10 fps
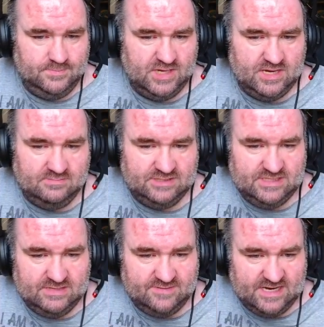But yeah, I'm
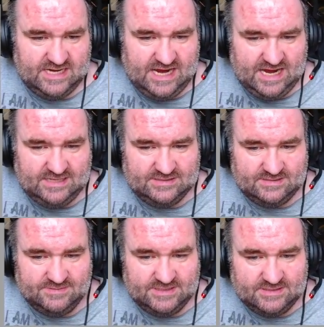seeing if I can add
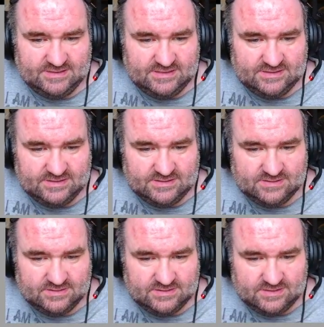something to this,
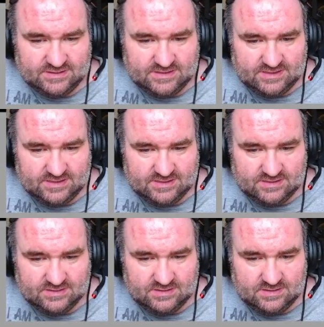I think.
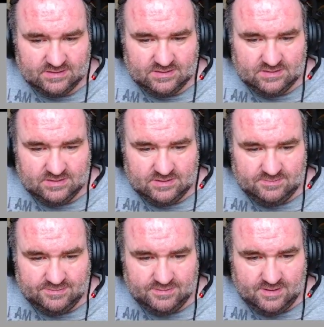
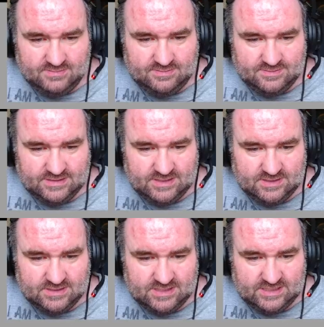Probably
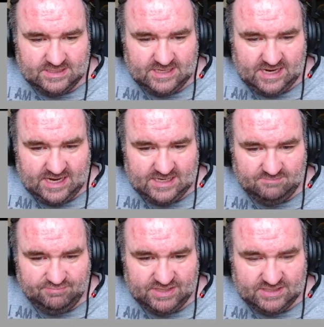a good idea to add
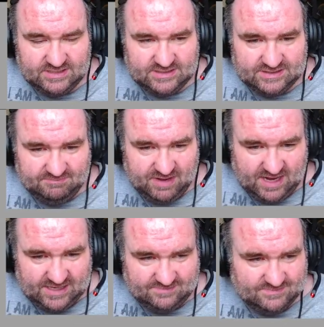a pit at the
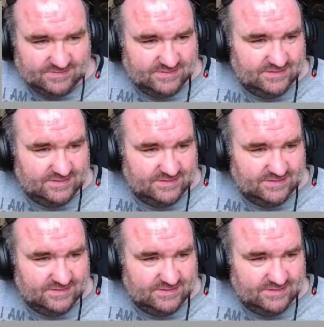bottom.